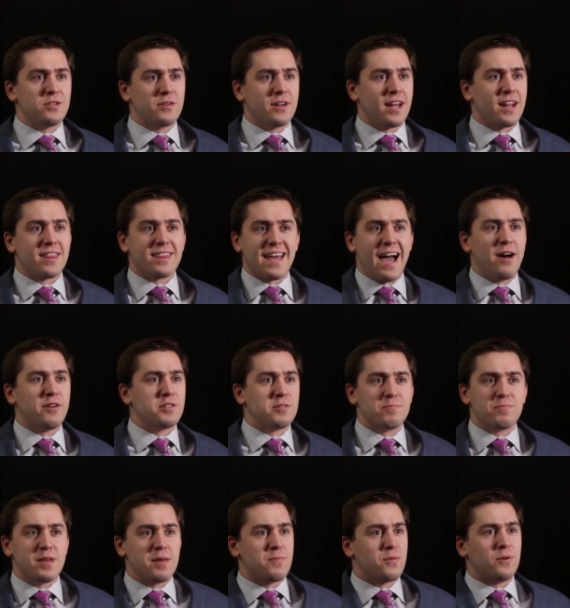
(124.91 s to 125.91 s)
You got
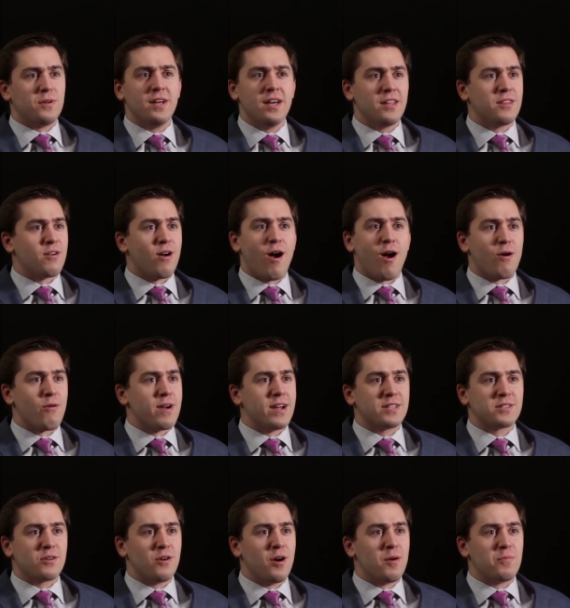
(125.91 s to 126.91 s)
1,000 people, their heart
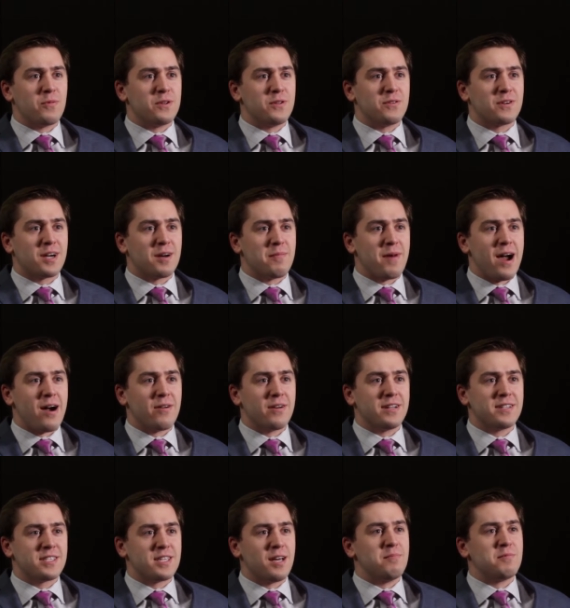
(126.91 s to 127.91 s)
rates go up when you come out.
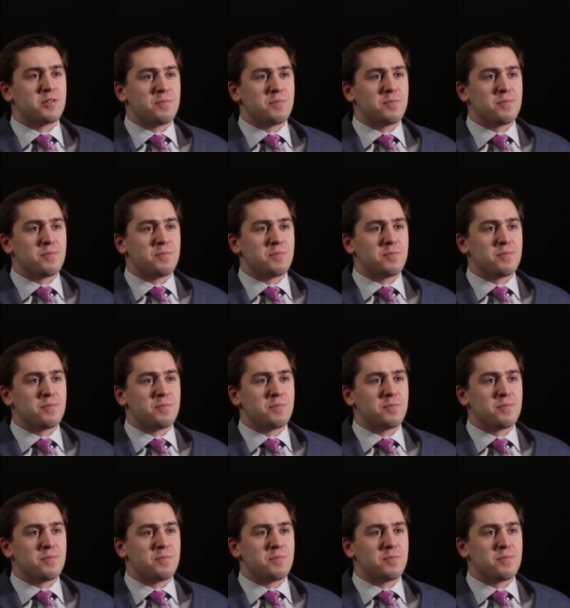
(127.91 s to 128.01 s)
It's something